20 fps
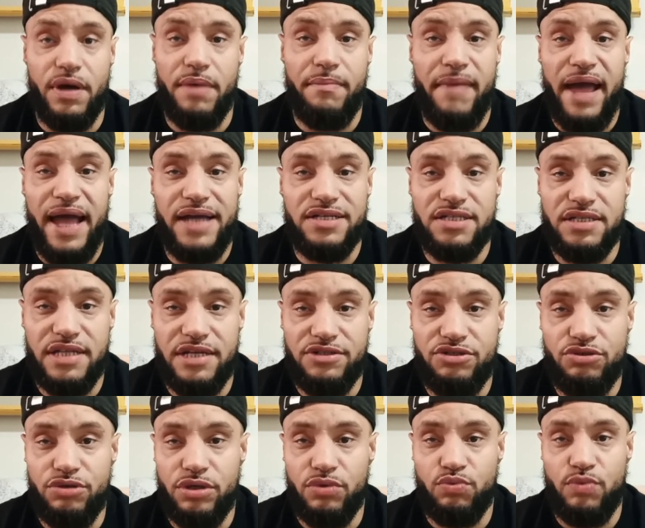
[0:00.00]
imagined that
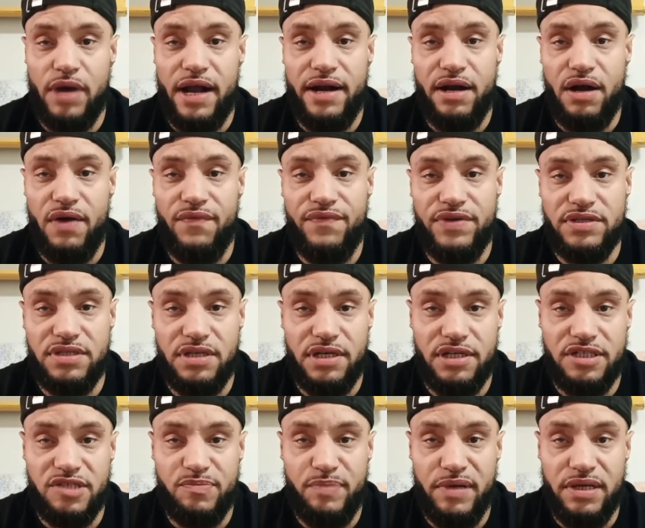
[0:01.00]
you could write off as an
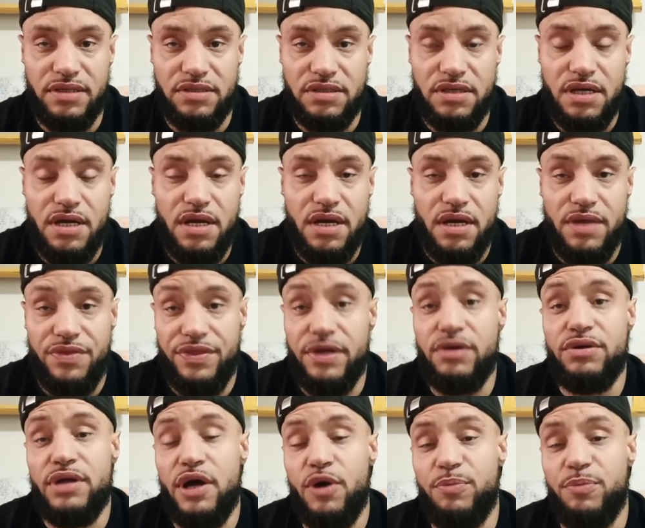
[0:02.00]
expense
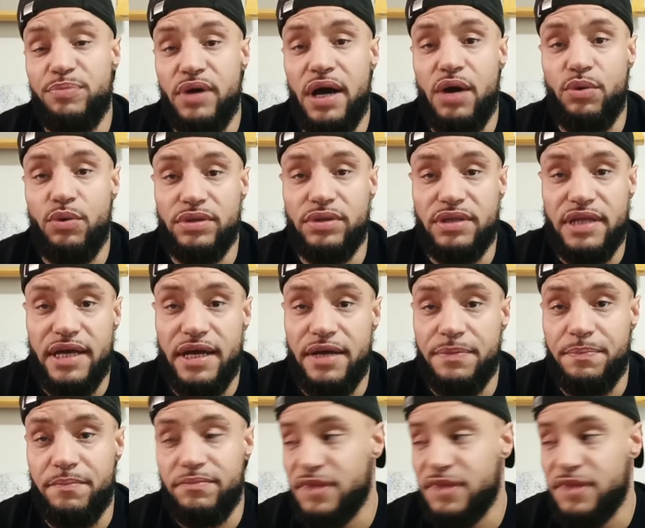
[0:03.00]
they'll help you out with that